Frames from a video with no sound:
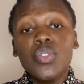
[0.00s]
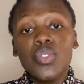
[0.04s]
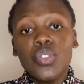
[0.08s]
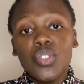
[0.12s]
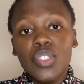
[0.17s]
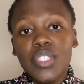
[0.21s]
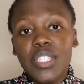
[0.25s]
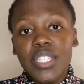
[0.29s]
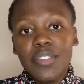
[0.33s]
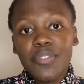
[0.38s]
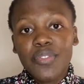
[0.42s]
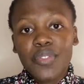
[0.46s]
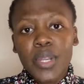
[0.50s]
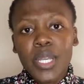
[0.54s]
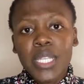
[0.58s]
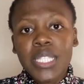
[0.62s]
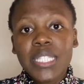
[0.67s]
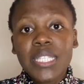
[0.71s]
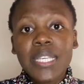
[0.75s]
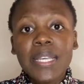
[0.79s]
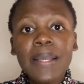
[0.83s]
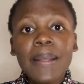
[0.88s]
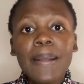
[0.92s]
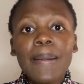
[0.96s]
difference,
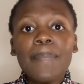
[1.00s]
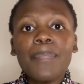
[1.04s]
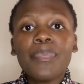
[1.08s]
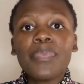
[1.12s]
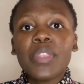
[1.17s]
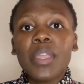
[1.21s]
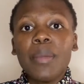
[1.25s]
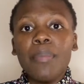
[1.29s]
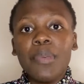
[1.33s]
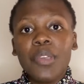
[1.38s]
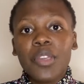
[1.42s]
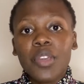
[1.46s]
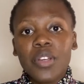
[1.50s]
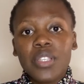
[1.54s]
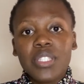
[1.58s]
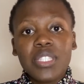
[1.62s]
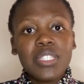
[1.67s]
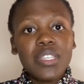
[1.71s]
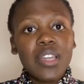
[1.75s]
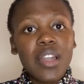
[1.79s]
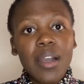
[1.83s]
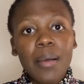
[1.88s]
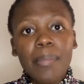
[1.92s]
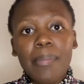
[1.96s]
because
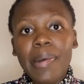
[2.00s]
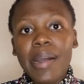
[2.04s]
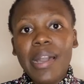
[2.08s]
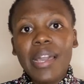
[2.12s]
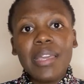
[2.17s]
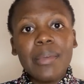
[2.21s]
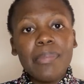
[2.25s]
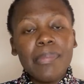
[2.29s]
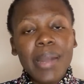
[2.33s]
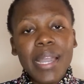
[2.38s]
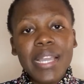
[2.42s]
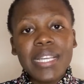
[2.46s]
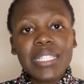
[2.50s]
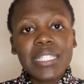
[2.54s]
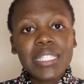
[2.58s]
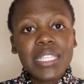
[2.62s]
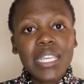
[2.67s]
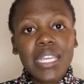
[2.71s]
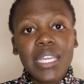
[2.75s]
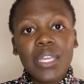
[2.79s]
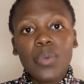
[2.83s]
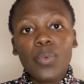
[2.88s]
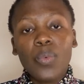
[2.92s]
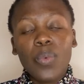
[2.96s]
yeah, my
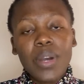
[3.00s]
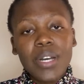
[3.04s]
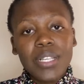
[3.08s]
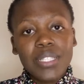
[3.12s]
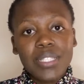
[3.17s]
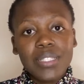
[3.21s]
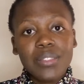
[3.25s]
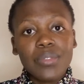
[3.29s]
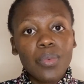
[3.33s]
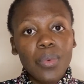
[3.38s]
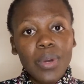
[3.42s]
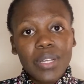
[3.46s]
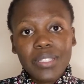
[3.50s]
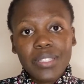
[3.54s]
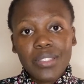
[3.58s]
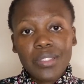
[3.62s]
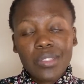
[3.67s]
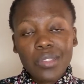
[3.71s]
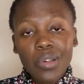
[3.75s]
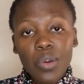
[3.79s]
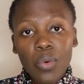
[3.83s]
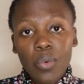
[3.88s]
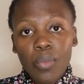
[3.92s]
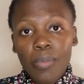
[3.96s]
skin was
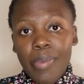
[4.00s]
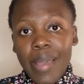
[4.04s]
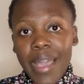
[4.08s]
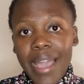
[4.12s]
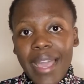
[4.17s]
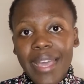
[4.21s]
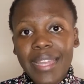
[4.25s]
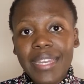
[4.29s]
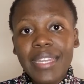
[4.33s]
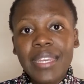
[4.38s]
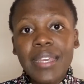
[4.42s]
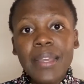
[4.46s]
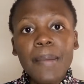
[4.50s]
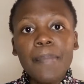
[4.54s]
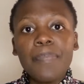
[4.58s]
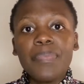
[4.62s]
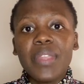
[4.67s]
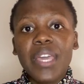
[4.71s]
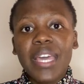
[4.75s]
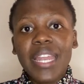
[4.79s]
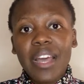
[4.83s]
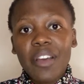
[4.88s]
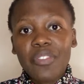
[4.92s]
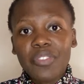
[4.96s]
so bad,
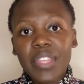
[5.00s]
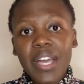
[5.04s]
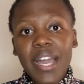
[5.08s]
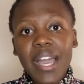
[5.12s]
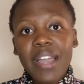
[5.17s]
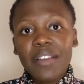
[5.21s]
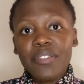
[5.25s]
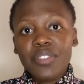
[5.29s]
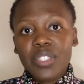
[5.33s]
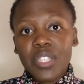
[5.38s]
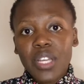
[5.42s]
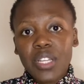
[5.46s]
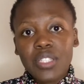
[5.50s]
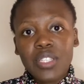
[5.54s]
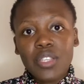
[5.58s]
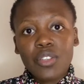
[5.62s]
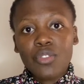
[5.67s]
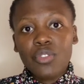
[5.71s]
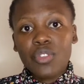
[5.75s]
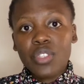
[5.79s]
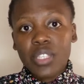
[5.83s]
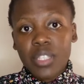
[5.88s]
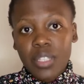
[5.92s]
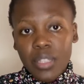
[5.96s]
and after I've started
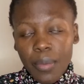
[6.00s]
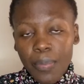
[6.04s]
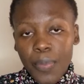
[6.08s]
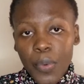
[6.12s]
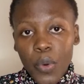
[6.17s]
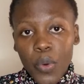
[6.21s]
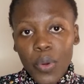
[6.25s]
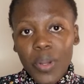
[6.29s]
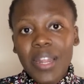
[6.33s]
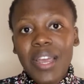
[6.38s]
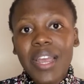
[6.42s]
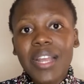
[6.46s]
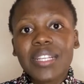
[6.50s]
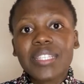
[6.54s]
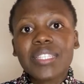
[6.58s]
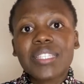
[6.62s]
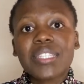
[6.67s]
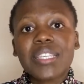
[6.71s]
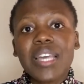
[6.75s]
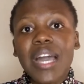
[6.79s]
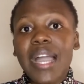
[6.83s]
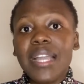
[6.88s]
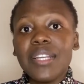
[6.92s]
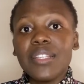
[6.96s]
using the products,
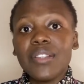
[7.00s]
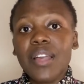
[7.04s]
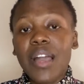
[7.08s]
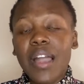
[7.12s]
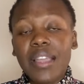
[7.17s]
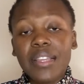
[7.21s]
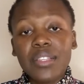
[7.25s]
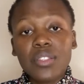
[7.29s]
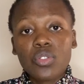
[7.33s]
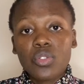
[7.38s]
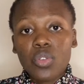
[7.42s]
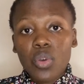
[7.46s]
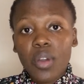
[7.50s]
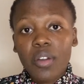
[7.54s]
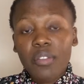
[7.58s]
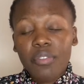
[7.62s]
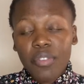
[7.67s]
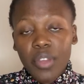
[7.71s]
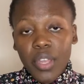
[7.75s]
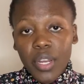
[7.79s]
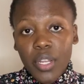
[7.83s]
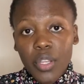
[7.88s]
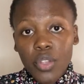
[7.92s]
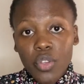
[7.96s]
I saw a
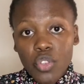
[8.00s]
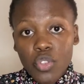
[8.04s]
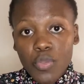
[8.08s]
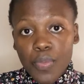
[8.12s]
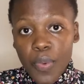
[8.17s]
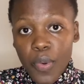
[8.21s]
very huge